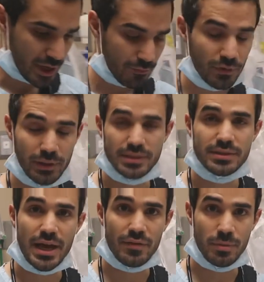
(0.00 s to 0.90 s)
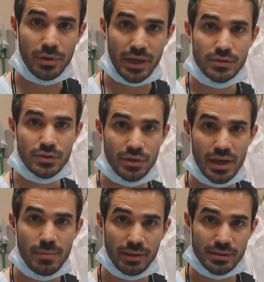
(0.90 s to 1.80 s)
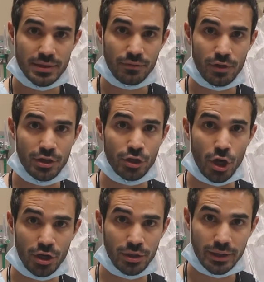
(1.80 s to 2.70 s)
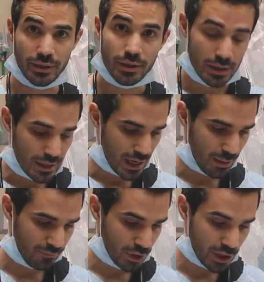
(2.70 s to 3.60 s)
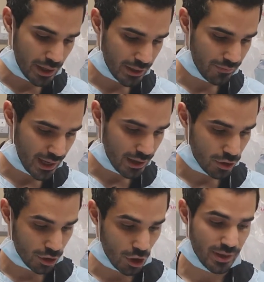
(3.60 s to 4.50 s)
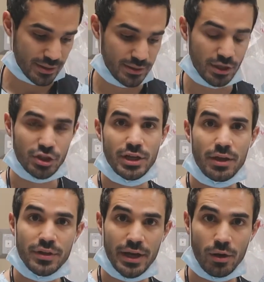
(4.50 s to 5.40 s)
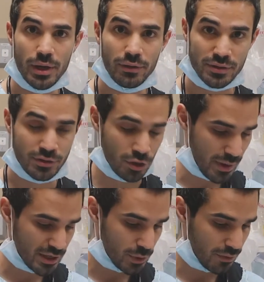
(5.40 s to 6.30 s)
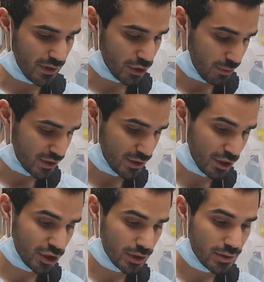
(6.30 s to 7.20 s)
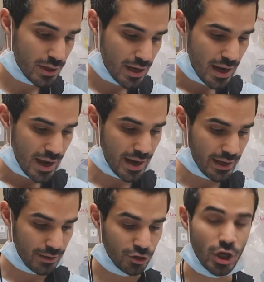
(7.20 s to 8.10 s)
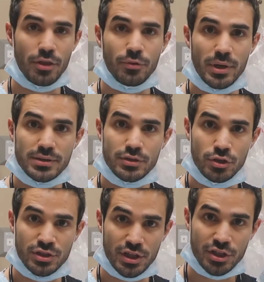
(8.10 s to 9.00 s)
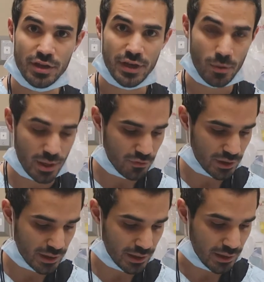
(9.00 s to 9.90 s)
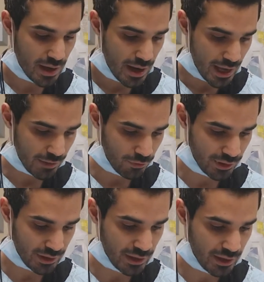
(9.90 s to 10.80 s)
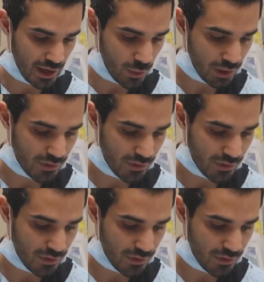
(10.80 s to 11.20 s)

you carefully listen to how they pronounce their name and listen for any gargling. If you hear any of that, you can go ahead and suction out the airway. Your main two interventions will be suction and jaw thrust. So you suction out the airway if you need it, and if you think they need an airway